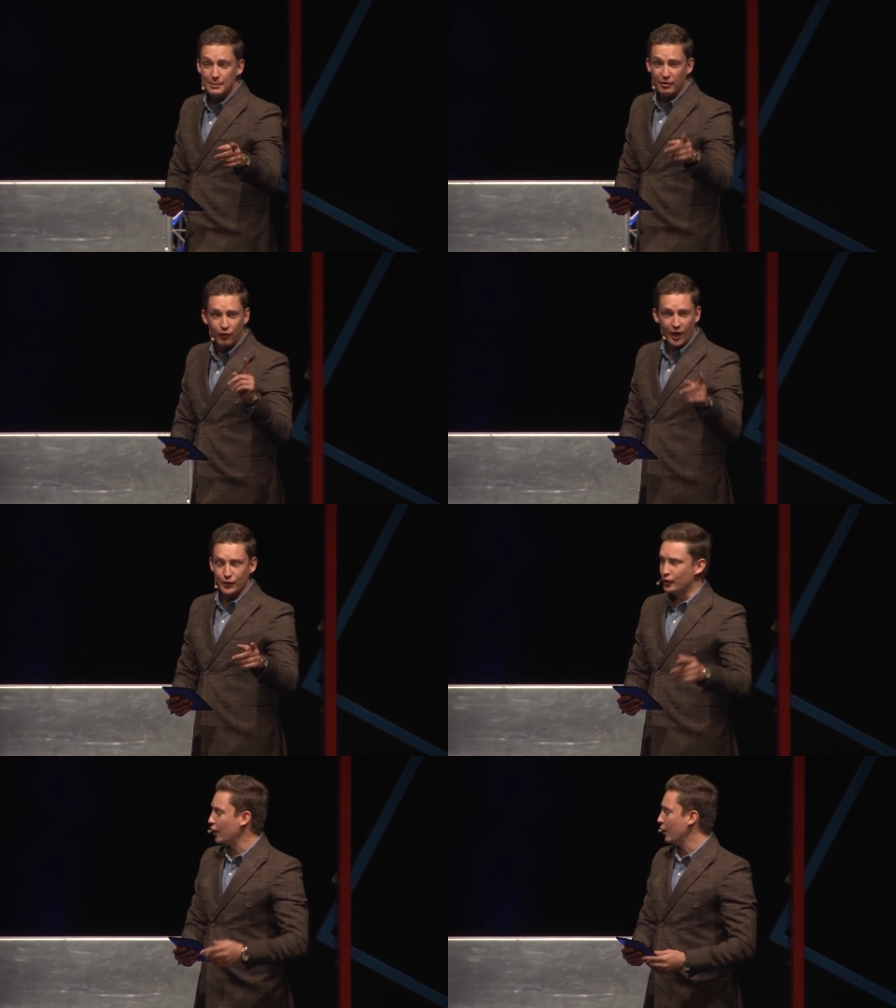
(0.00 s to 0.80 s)
quickly
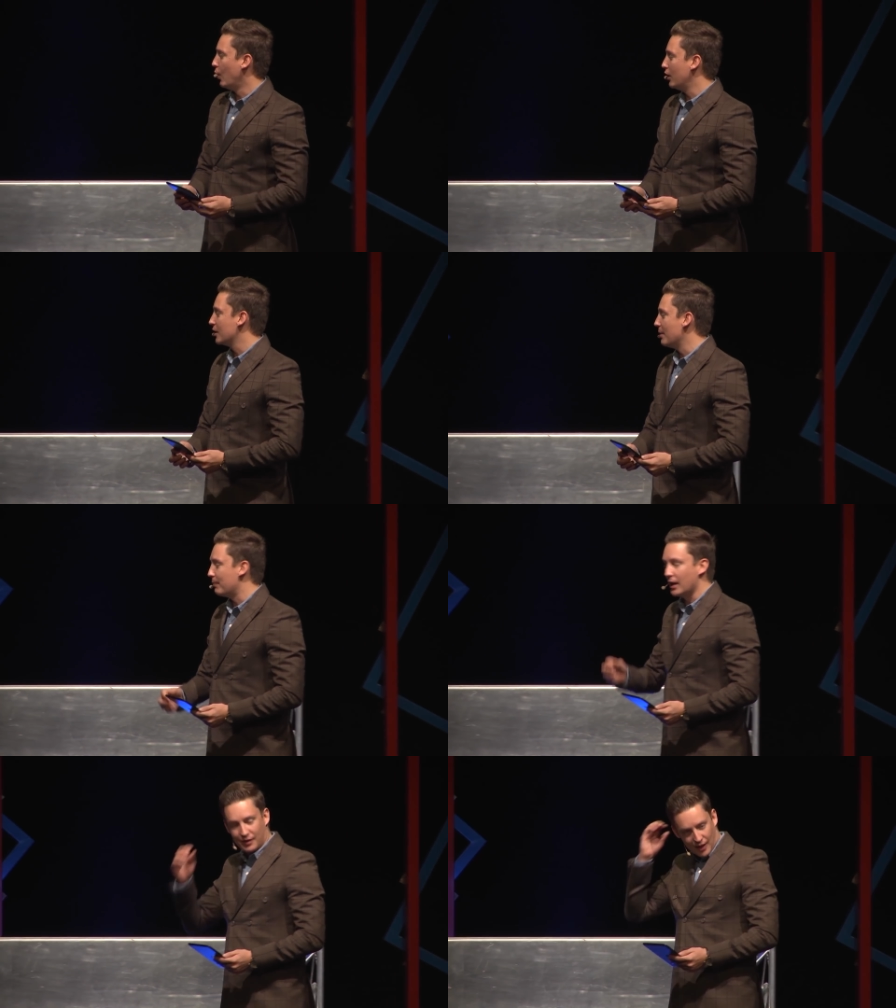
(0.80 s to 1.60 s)
before I do, I've got to
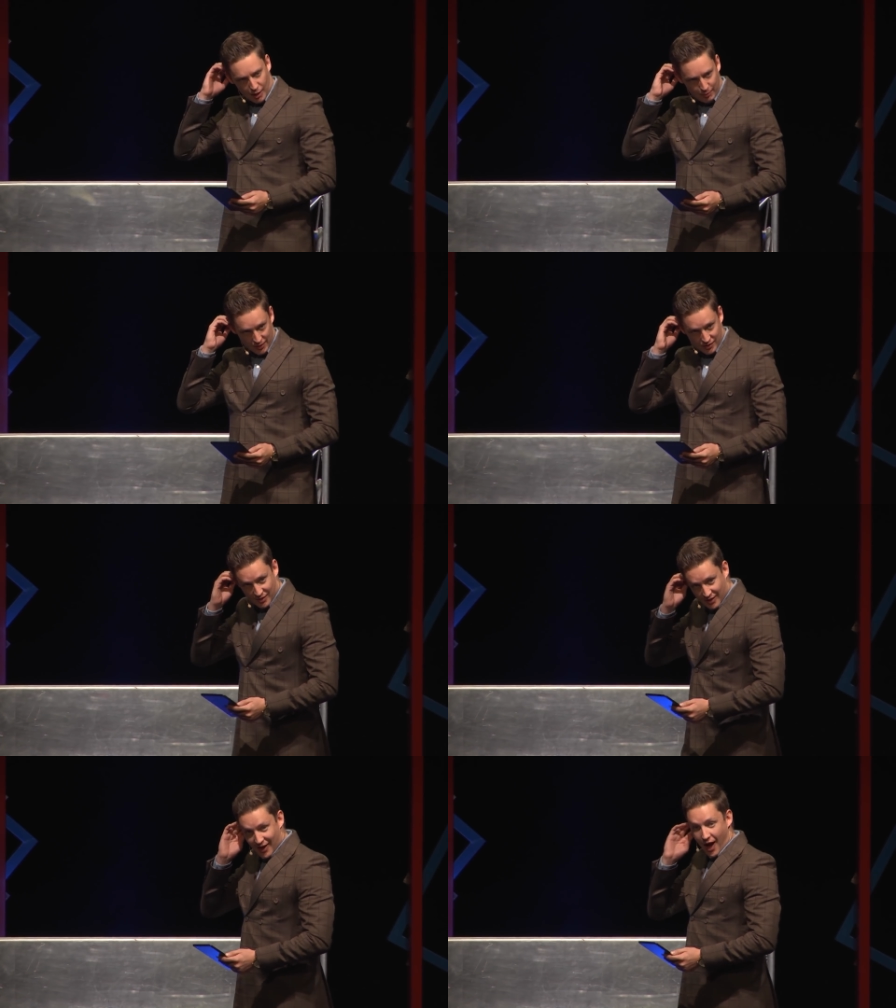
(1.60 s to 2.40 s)
welcome up my little
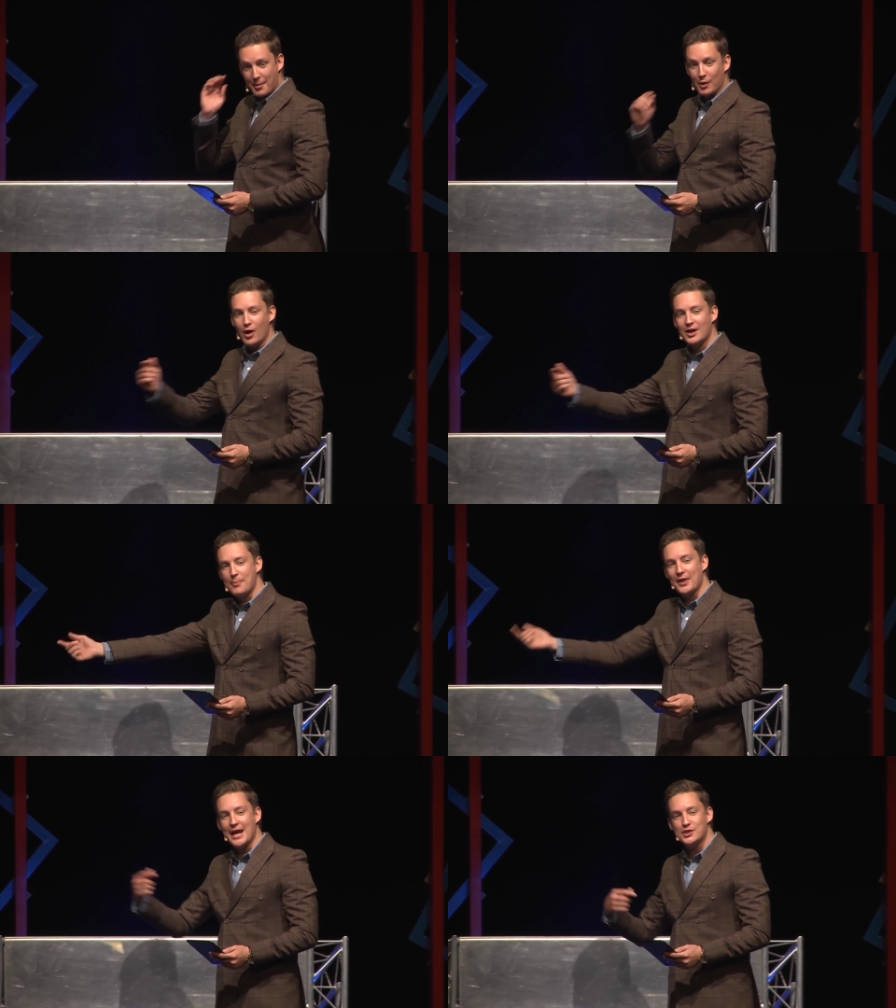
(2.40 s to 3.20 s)
helpers. I'm going to
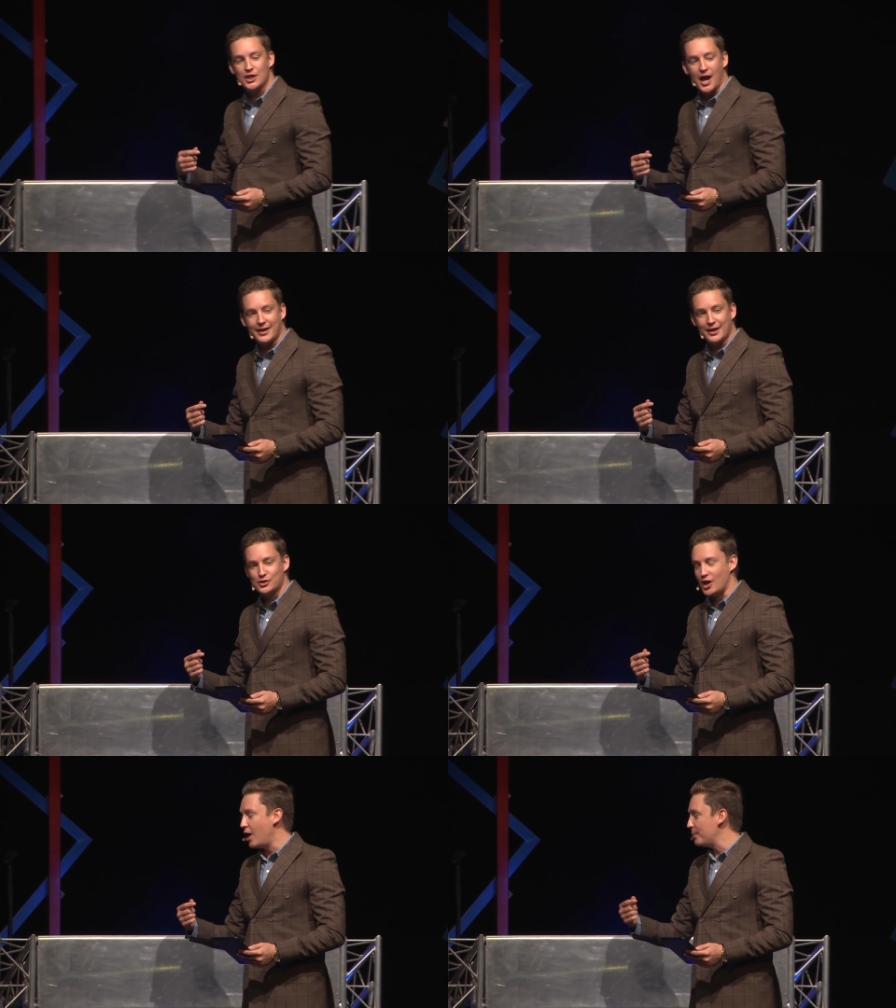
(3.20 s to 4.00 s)
welcome up the HDI
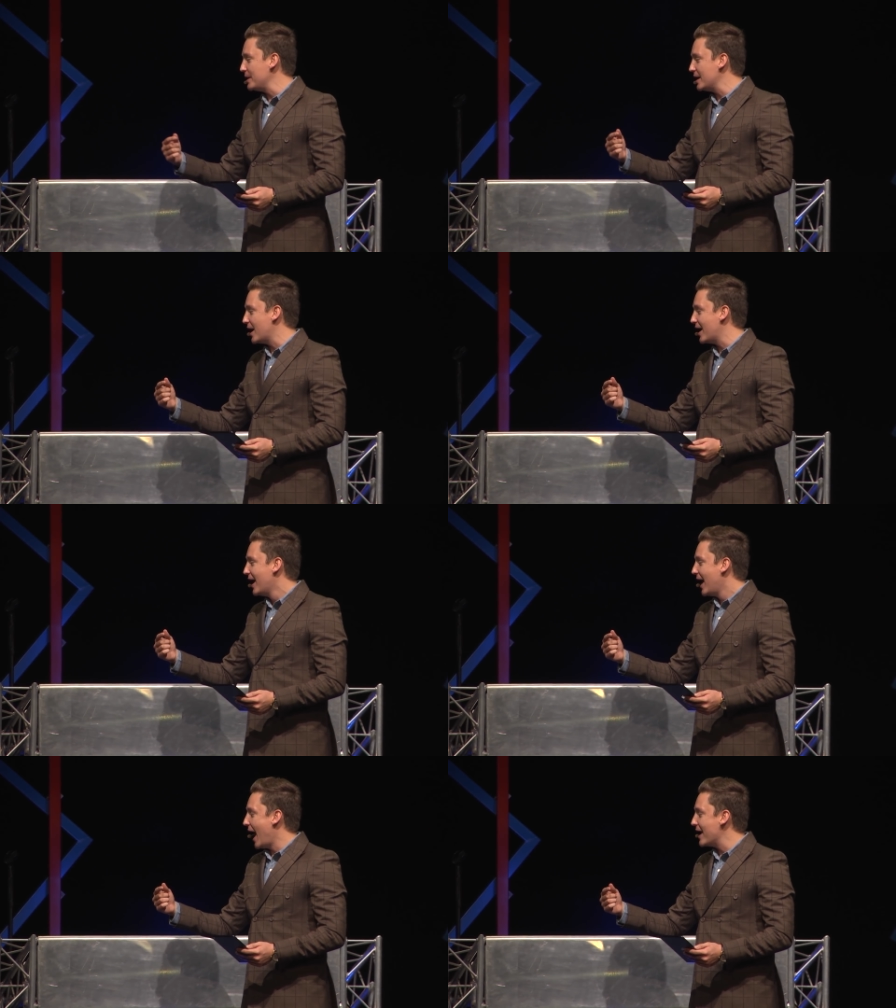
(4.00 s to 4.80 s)
kids to help me
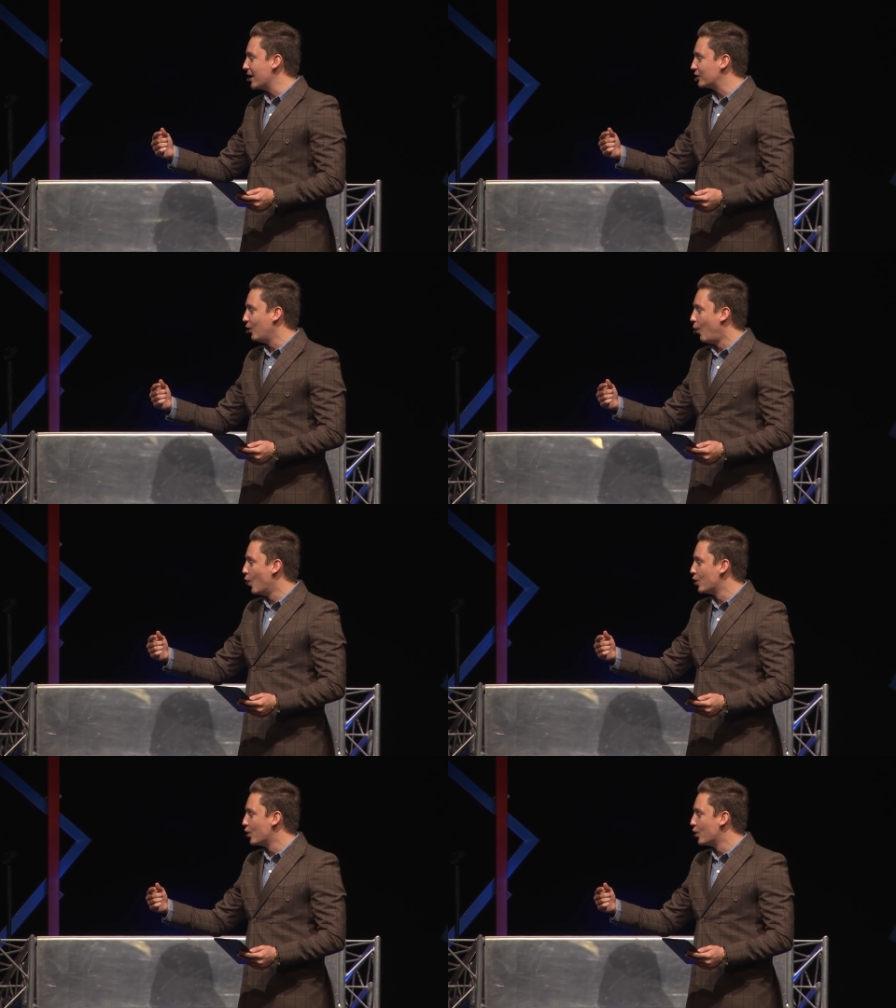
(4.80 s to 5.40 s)
uh, hand out the